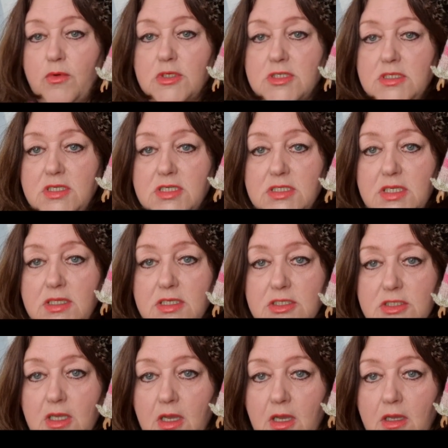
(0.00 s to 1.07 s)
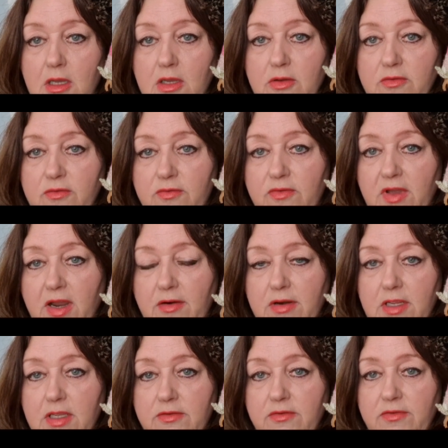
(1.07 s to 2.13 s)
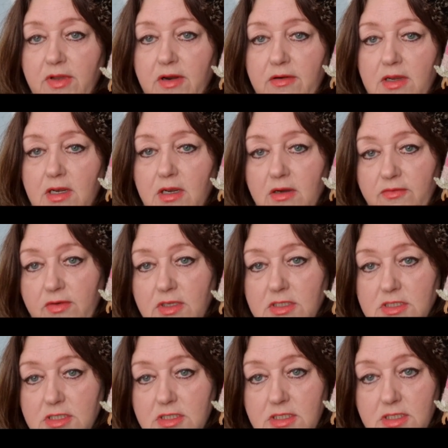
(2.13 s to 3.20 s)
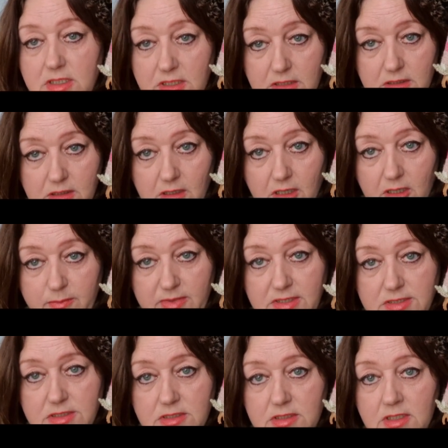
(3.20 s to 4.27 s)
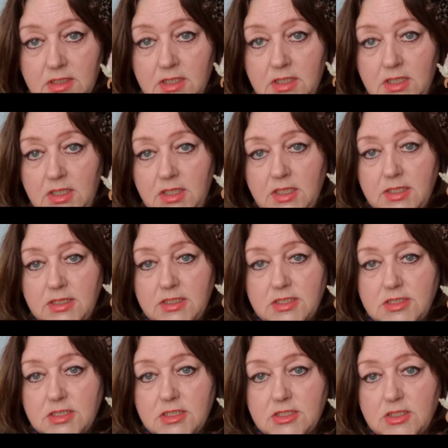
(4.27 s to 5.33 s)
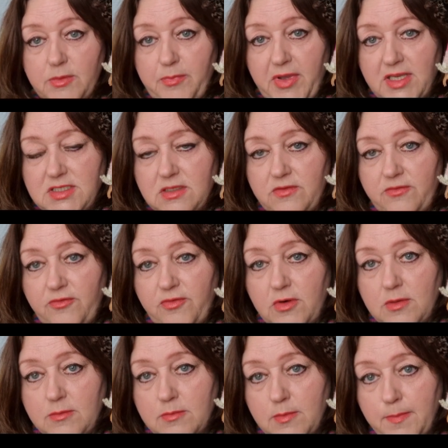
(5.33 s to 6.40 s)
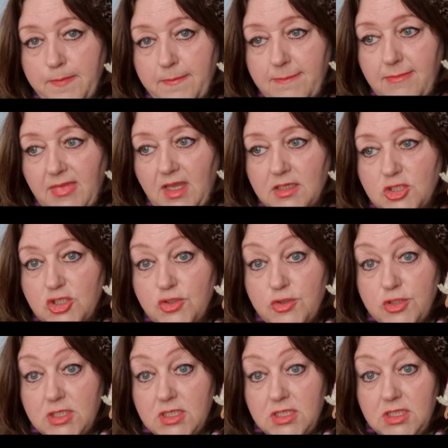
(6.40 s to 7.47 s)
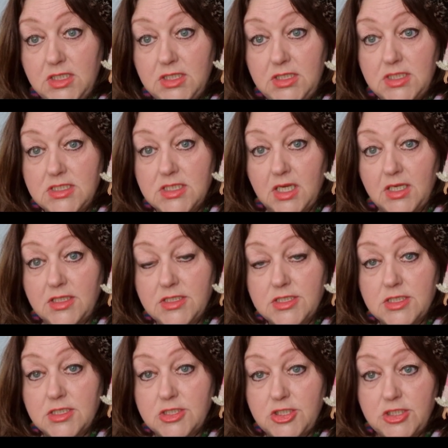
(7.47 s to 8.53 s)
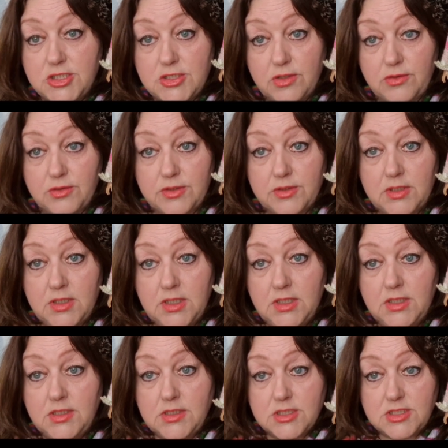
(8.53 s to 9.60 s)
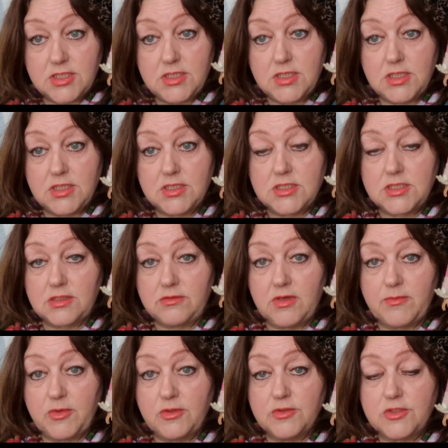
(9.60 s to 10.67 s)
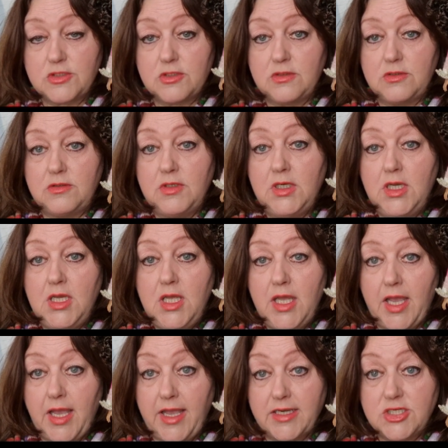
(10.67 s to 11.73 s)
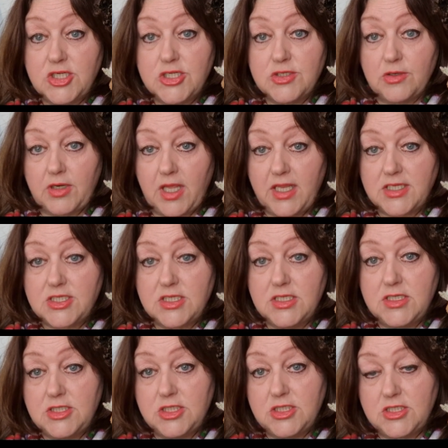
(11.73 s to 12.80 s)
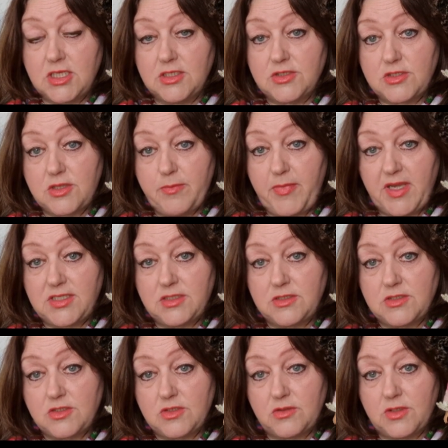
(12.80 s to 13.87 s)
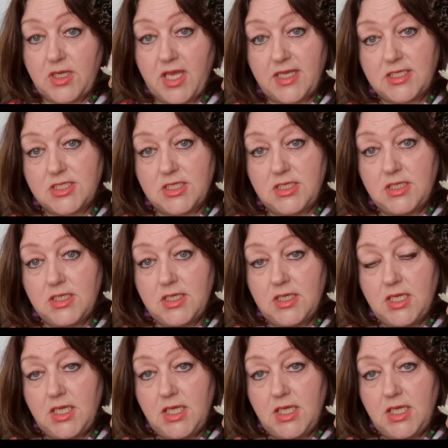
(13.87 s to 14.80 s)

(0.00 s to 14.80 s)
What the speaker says: was knitting this very, very lovely Cindy garment. This is a pattern from Susie D Designs. She's on the Cindy Instagram also, and she's on Etsy. She sells the patterns on Etsy,